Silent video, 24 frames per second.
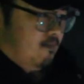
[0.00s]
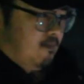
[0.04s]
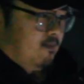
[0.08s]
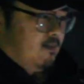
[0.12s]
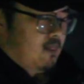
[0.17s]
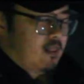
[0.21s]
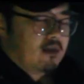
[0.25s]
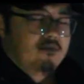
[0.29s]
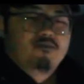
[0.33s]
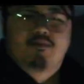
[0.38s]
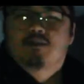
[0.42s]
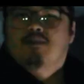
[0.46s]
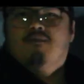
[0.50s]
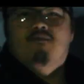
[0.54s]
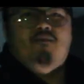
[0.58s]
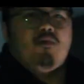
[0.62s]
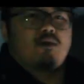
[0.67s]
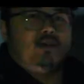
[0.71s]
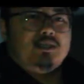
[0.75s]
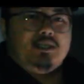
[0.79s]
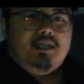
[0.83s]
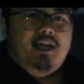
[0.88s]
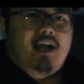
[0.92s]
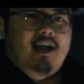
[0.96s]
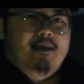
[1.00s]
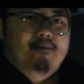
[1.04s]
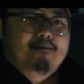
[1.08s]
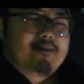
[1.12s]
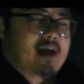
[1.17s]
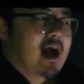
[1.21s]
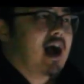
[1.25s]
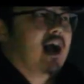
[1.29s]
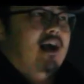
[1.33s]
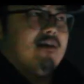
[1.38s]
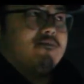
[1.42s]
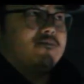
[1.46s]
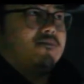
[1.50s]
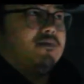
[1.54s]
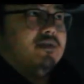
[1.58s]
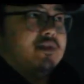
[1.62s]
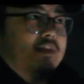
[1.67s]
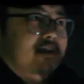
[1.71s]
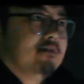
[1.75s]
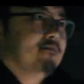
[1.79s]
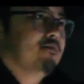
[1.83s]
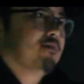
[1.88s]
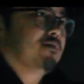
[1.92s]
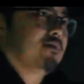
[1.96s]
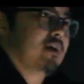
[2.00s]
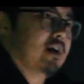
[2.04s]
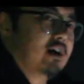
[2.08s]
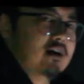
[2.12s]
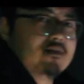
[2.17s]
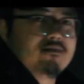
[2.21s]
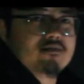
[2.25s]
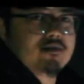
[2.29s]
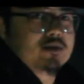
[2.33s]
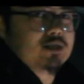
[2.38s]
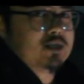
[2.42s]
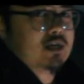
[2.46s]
for the first time, I have never ever